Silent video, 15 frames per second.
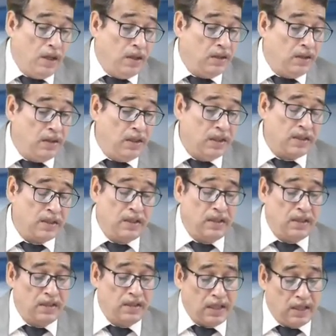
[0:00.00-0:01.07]

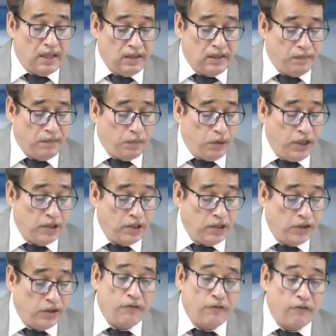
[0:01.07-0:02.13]
these are the points which
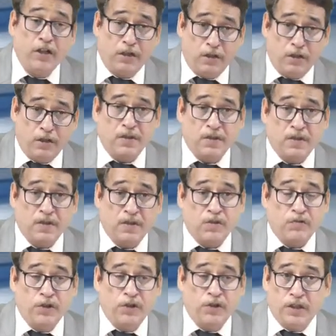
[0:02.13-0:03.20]
I wanted to discuss with
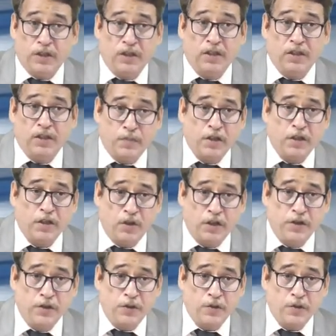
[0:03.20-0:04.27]
you in this particular
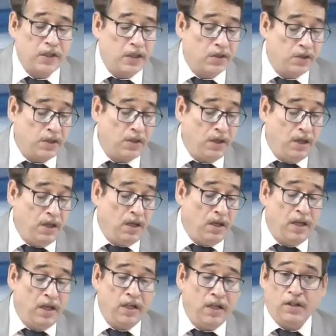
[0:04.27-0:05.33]
intro session.
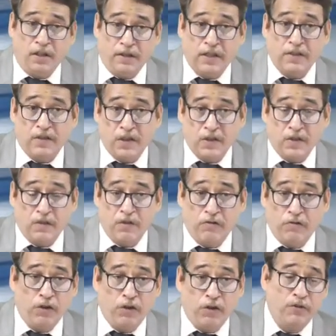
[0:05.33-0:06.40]
And in the next session, when
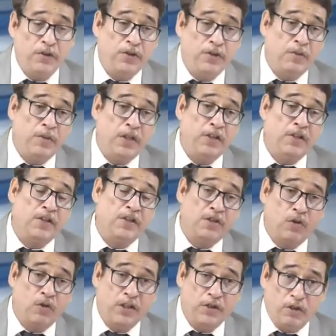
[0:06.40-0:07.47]
we are going to meet,
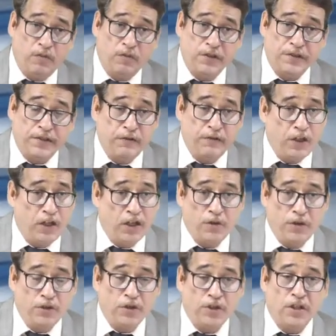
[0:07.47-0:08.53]
quite obviously we are going
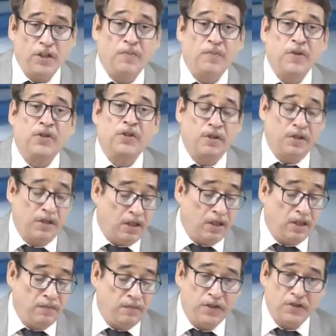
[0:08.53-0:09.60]
to take up
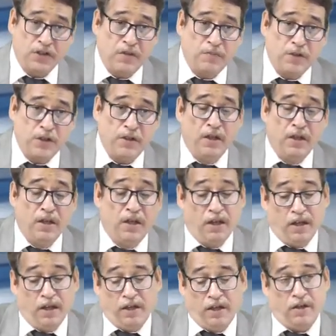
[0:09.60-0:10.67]
the chapter,
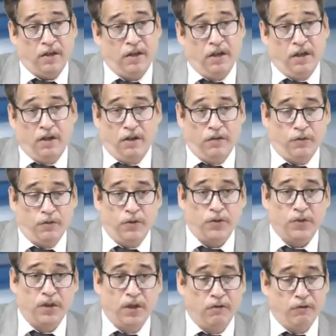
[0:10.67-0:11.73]
and of course,
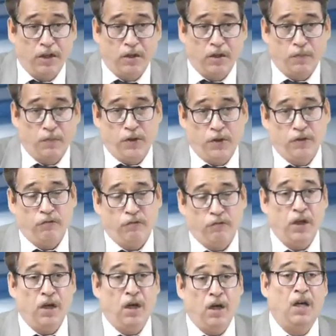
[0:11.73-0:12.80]
whereupon we
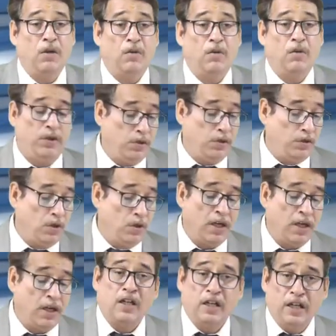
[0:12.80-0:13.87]
are going to talk
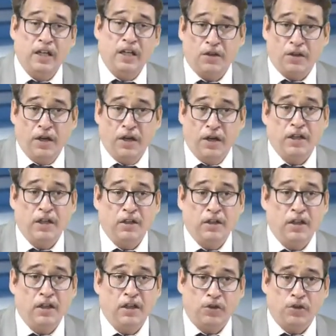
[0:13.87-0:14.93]
at length regarding the
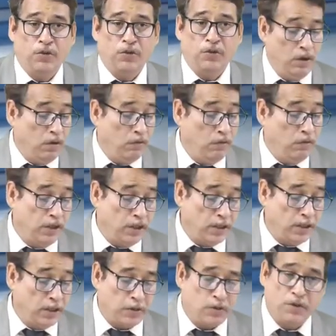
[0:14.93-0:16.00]
issues with
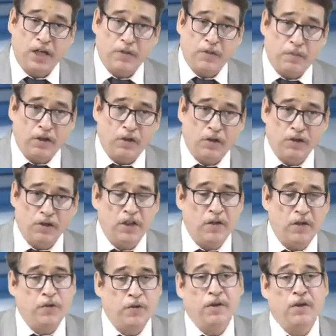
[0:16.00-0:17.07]
respect to that particular
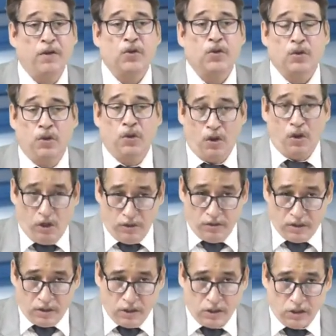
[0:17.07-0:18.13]
chapter. So on
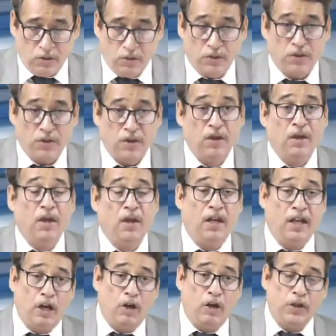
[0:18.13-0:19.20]
such note,
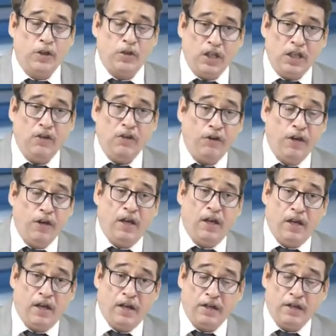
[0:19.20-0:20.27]
allow me to leave,
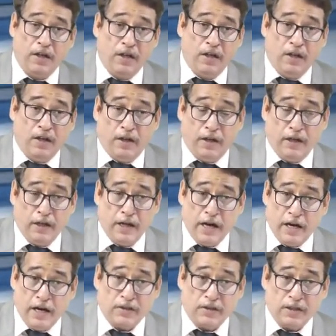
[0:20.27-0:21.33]
and at
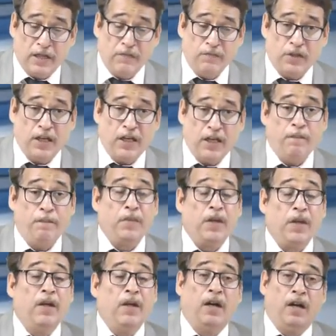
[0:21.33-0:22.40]
the same time,
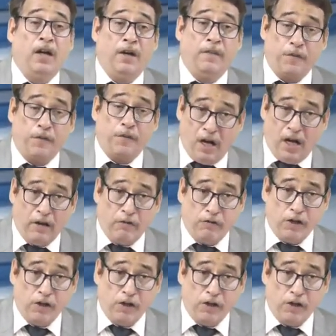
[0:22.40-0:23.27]
I wish